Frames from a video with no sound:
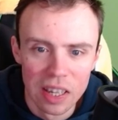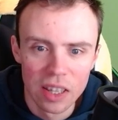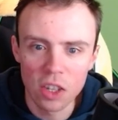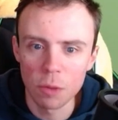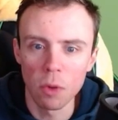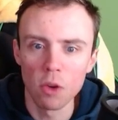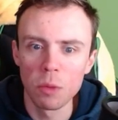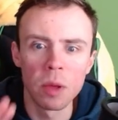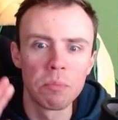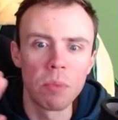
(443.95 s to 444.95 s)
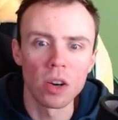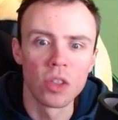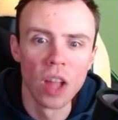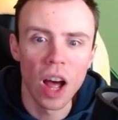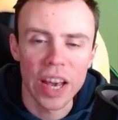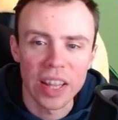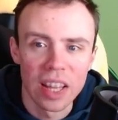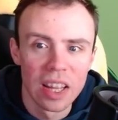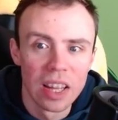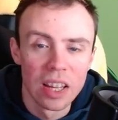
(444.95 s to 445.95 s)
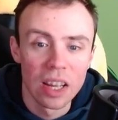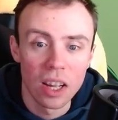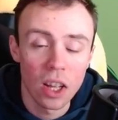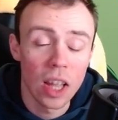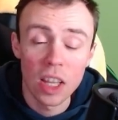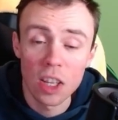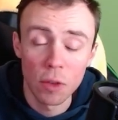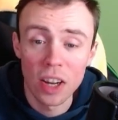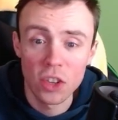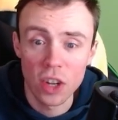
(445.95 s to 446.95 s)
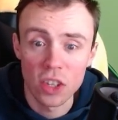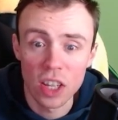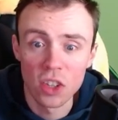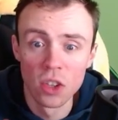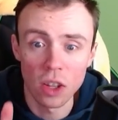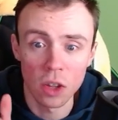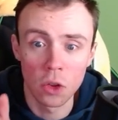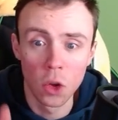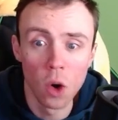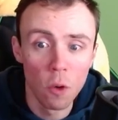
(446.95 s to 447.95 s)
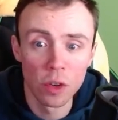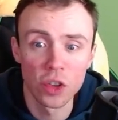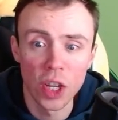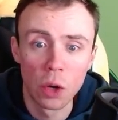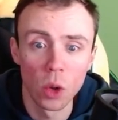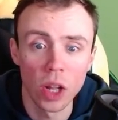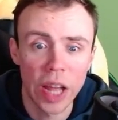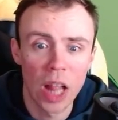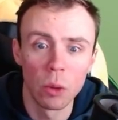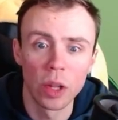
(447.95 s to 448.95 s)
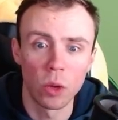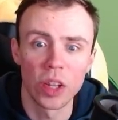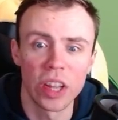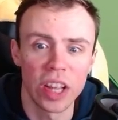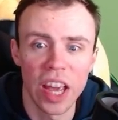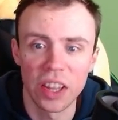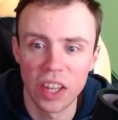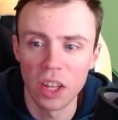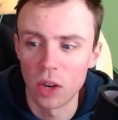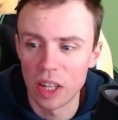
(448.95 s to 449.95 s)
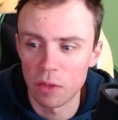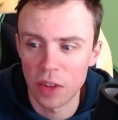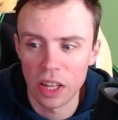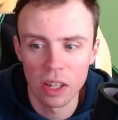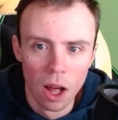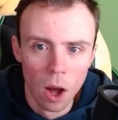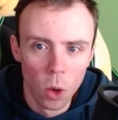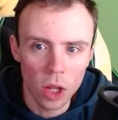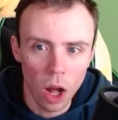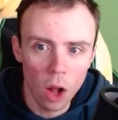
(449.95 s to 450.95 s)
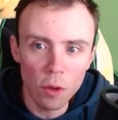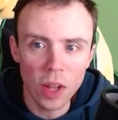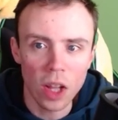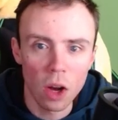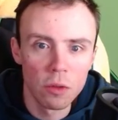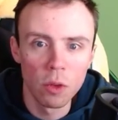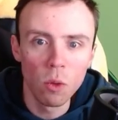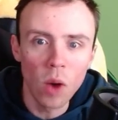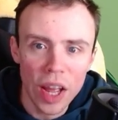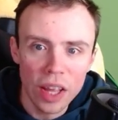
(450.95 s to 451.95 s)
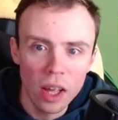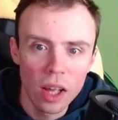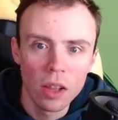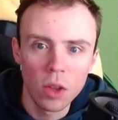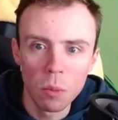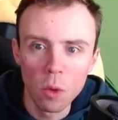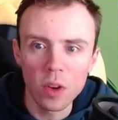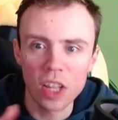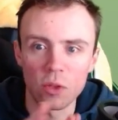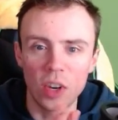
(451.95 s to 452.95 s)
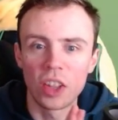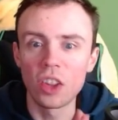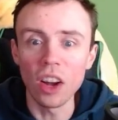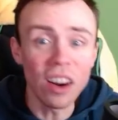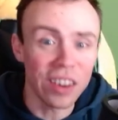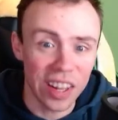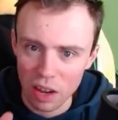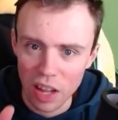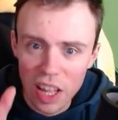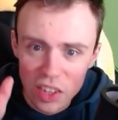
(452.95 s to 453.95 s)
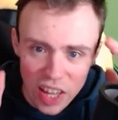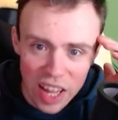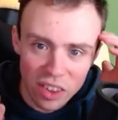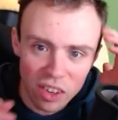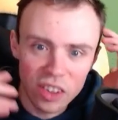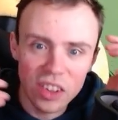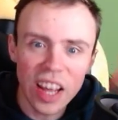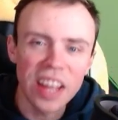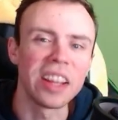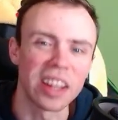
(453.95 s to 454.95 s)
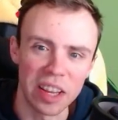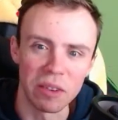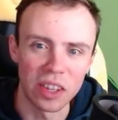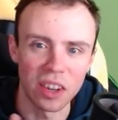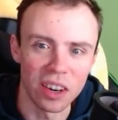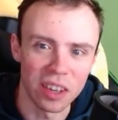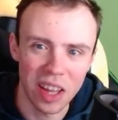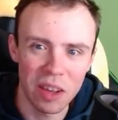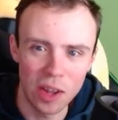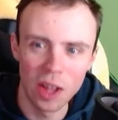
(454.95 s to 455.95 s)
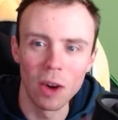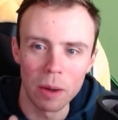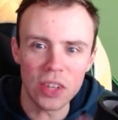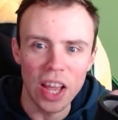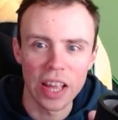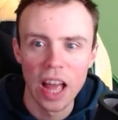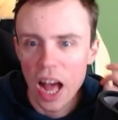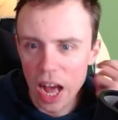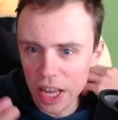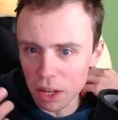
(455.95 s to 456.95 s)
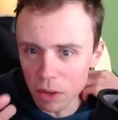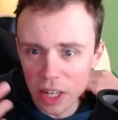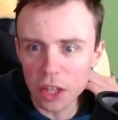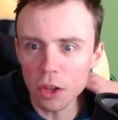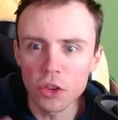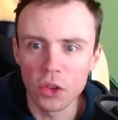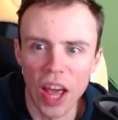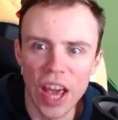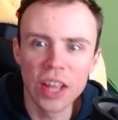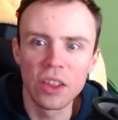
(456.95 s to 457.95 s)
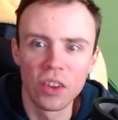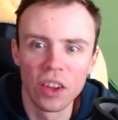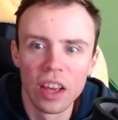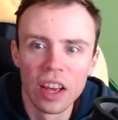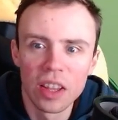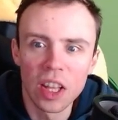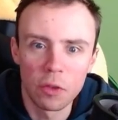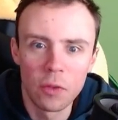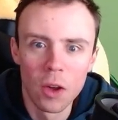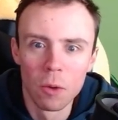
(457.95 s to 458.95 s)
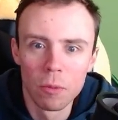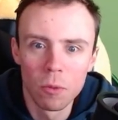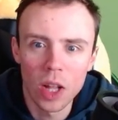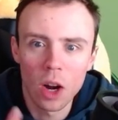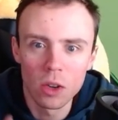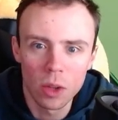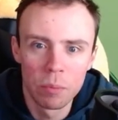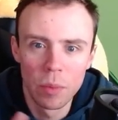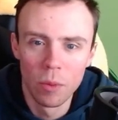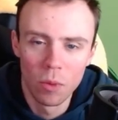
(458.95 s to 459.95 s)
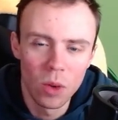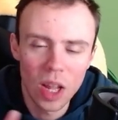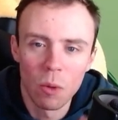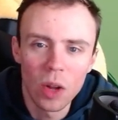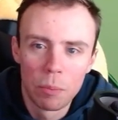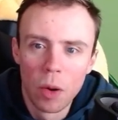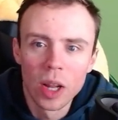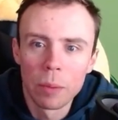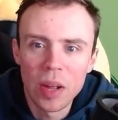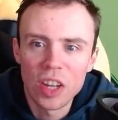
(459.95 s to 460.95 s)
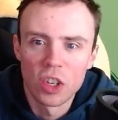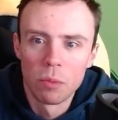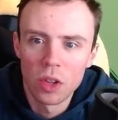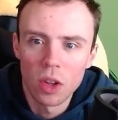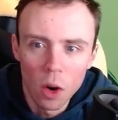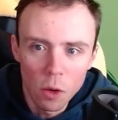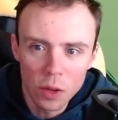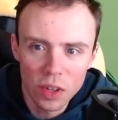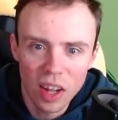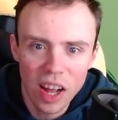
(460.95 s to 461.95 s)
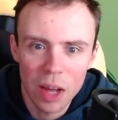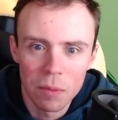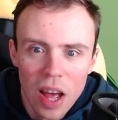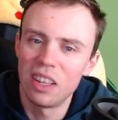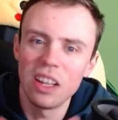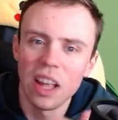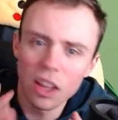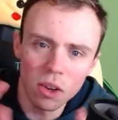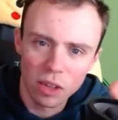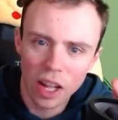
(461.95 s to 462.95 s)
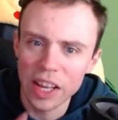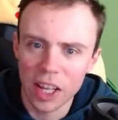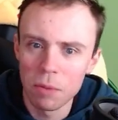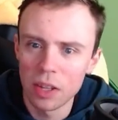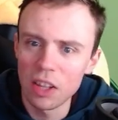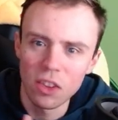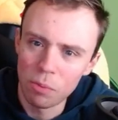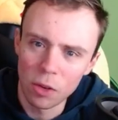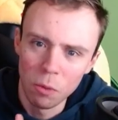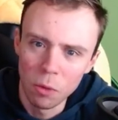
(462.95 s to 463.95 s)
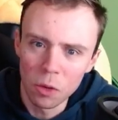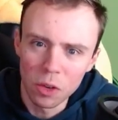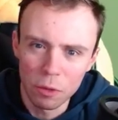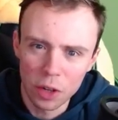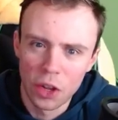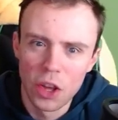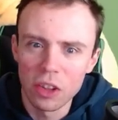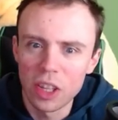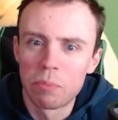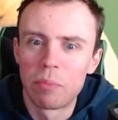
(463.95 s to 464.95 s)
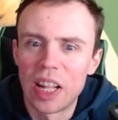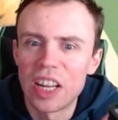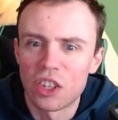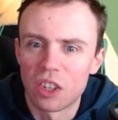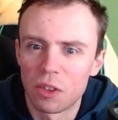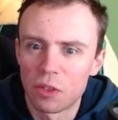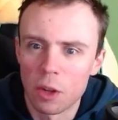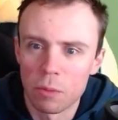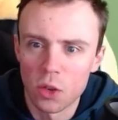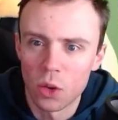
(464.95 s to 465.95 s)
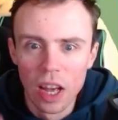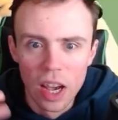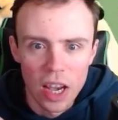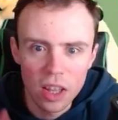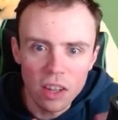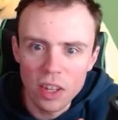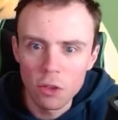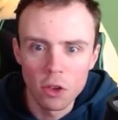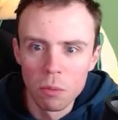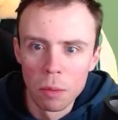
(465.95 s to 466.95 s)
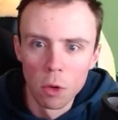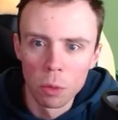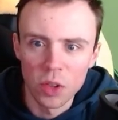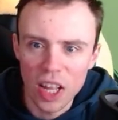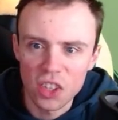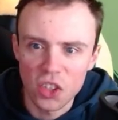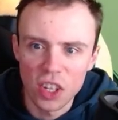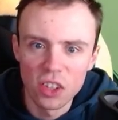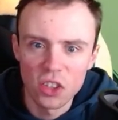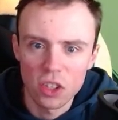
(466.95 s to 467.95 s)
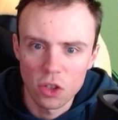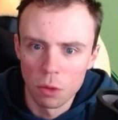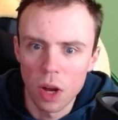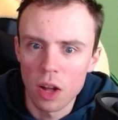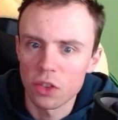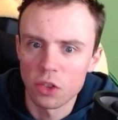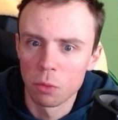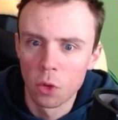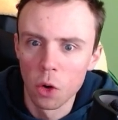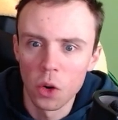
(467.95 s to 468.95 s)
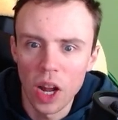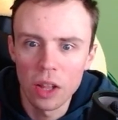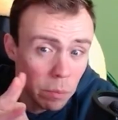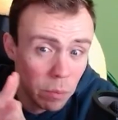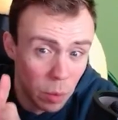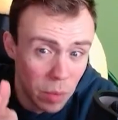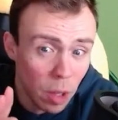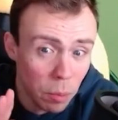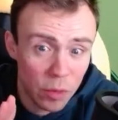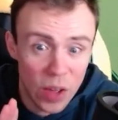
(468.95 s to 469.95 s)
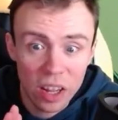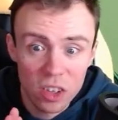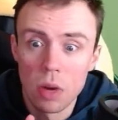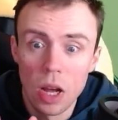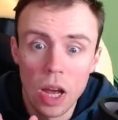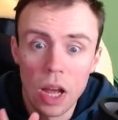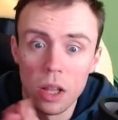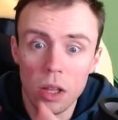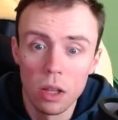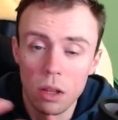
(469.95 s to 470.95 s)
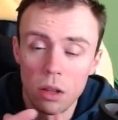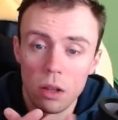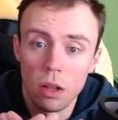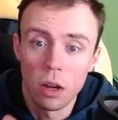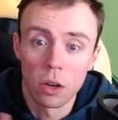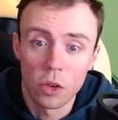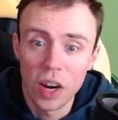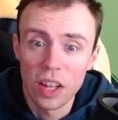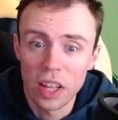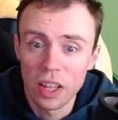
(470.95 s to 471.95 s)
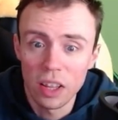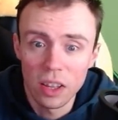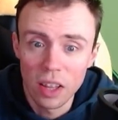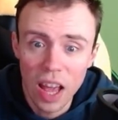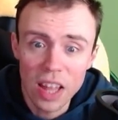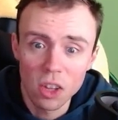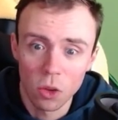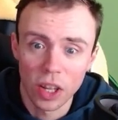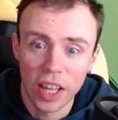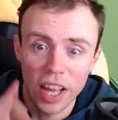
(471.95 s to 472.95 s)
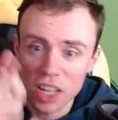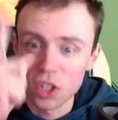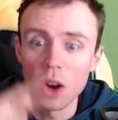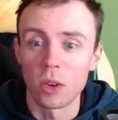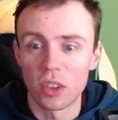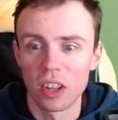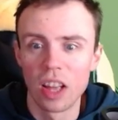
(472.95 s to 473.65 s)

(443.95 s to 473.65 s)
This is supposed to be part 9 in this franchise. It's not a do-over sequel like Halloween 2018 or anything. With all of that out of the way, the movie is retarded. It's entertainingly retarded, if you know what I'm saying. I really used to hate this film with a burning passion, but over time, I don't like it, but it's become more of a guilty pleasure of some sort. It does have some memorable death scenes, some awesome gore, and the makeup effects are great, and it ends on a kick-ass note.